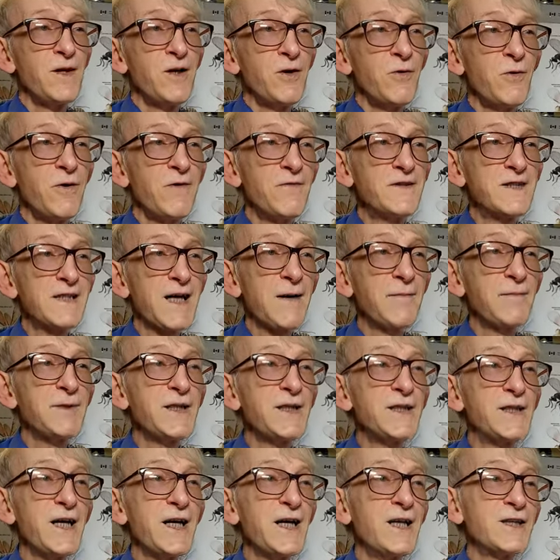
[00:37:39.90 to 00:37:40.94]
with some
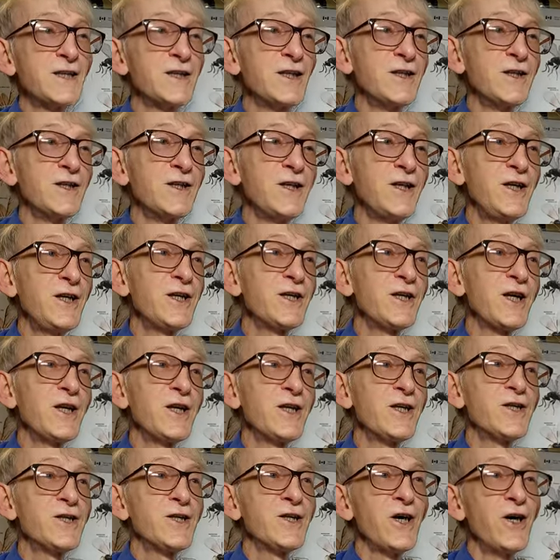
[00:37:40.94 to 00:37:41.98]
details in
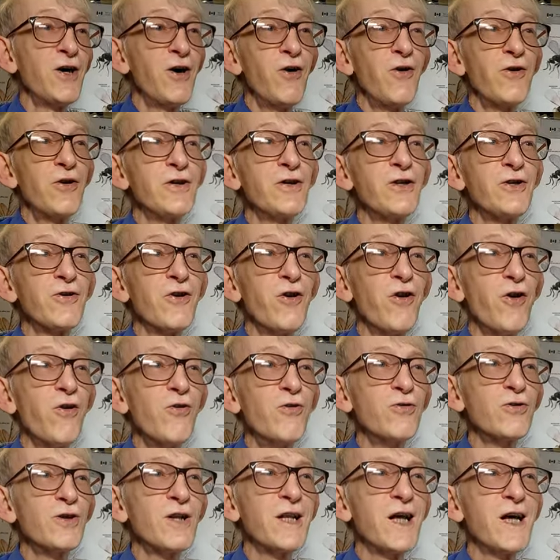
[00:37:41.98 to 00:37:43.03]
English or in your
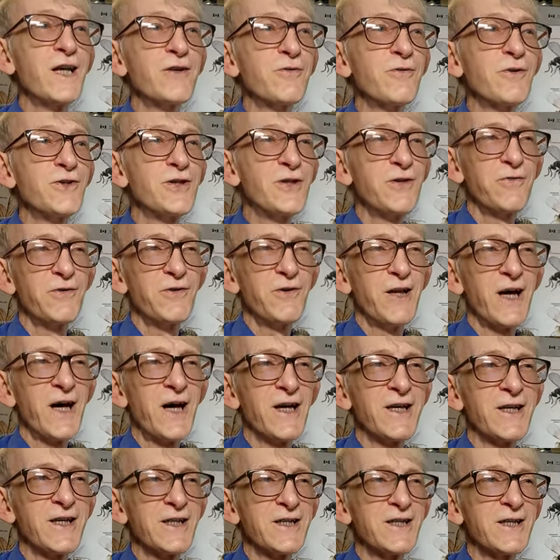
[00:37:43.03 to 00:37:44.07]
own language if you
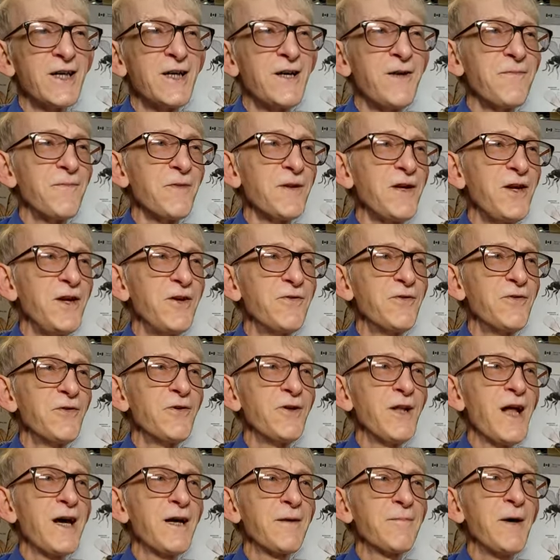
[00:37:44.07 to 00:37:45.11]
like it. If you
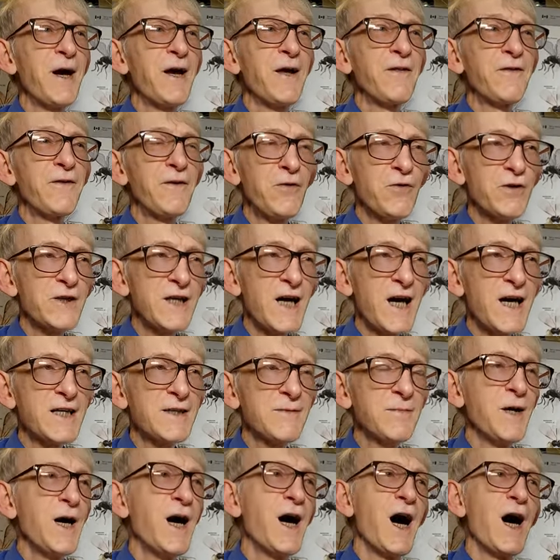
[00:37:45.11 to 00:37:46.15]
like my
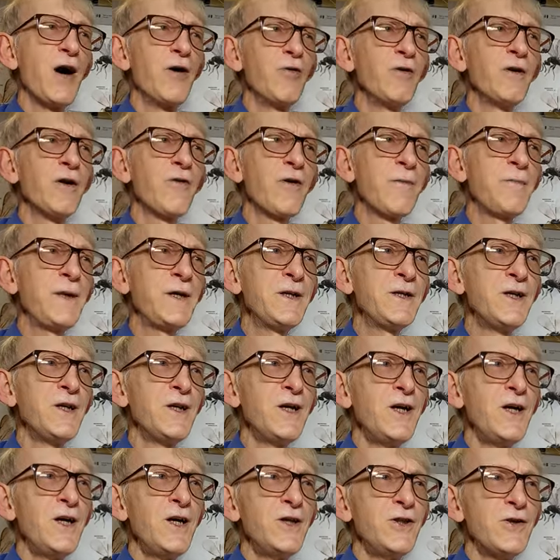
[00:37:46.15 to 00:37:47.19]
enthusiasm, I will repeat
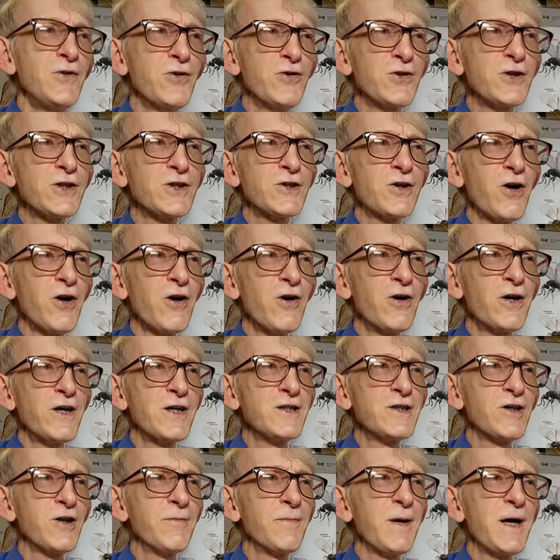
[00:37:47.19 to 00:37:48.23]
new
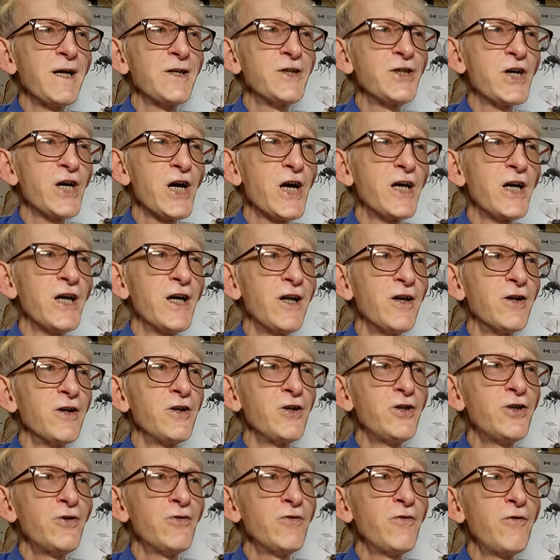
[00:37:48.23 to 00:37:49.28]
stories on my channel and
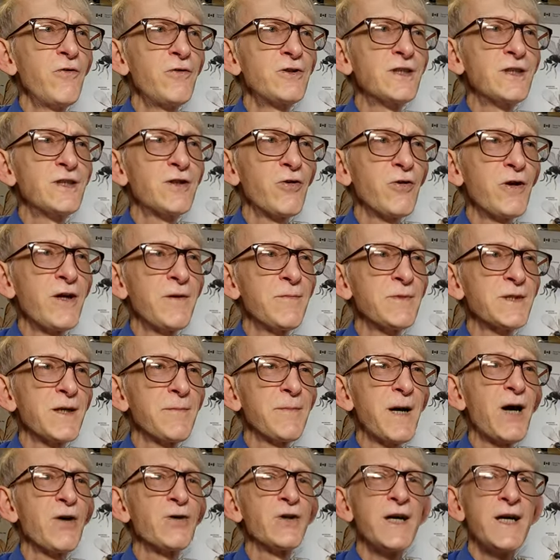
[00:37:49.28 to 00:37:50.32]
new streams
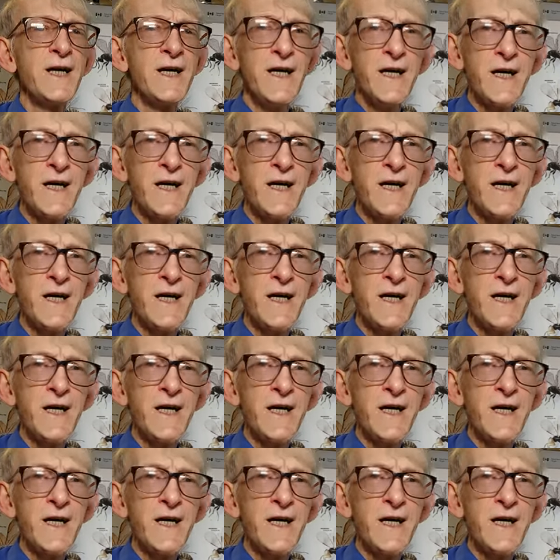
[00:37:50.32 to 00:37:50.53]
about